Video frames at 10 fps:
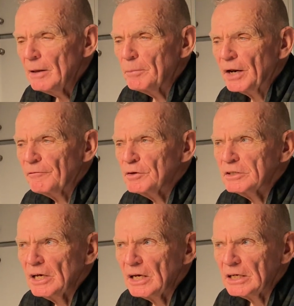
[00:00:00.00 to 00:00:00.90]
But if you
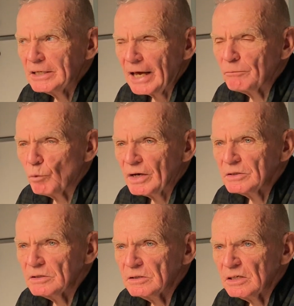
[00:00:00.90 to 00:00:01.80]
see any dead
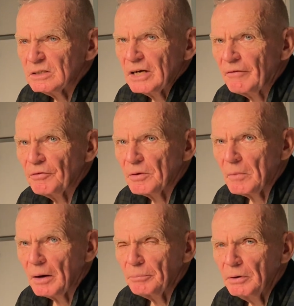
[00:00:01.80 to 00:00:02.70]
ones, just cover them up.